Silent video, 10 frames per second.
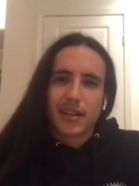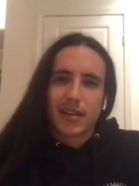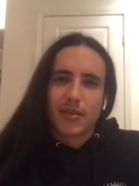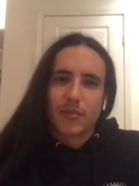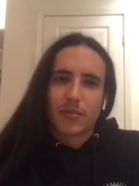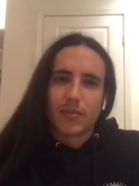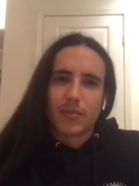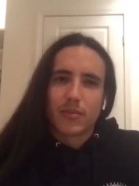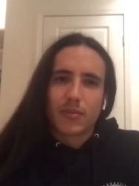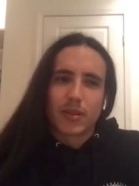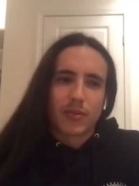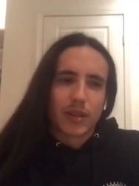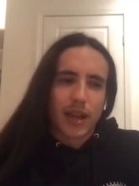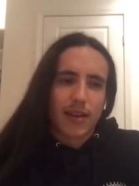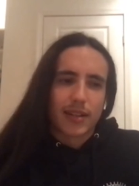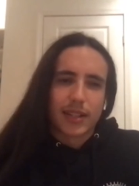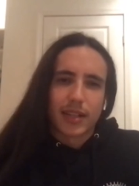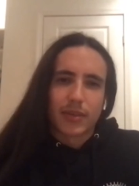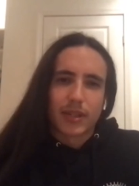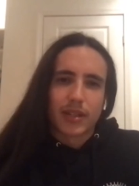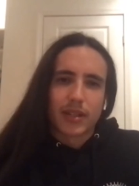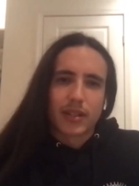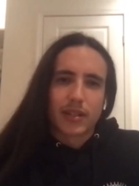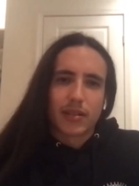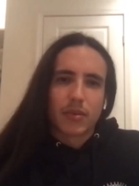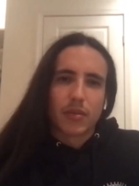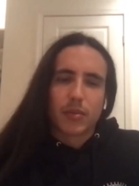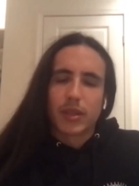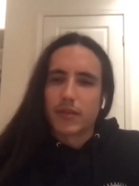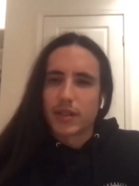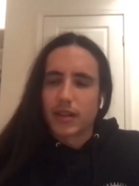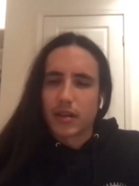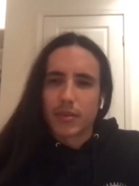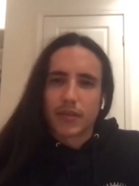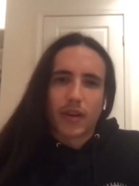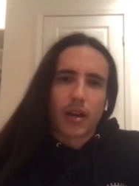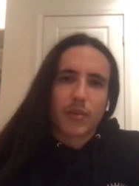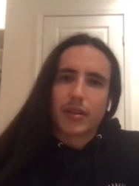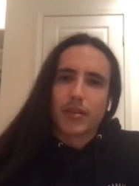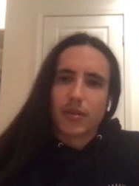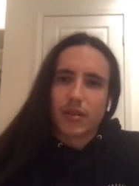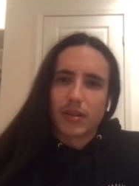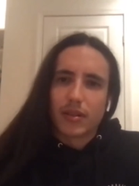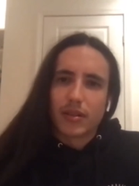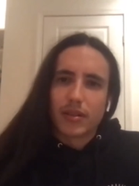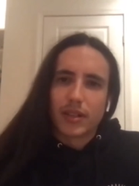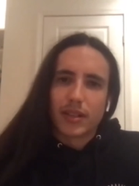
um, when in reality like we are whether we live in an urban environment or